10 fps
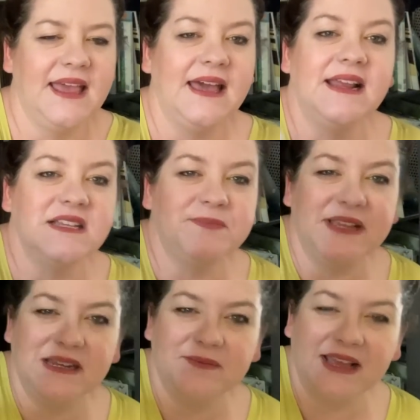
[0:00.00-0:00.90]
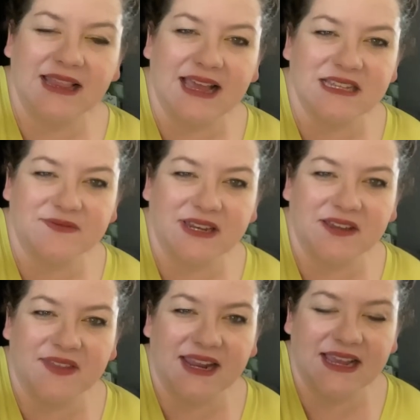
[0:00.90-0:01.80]
And I explained in my last
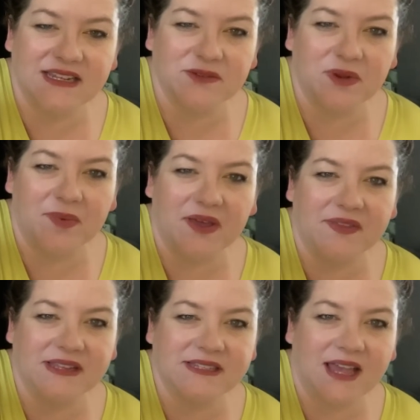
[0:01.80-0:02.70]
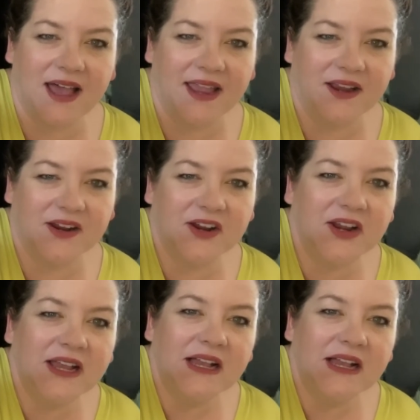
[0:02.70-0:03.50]
video that I had to rip out the entire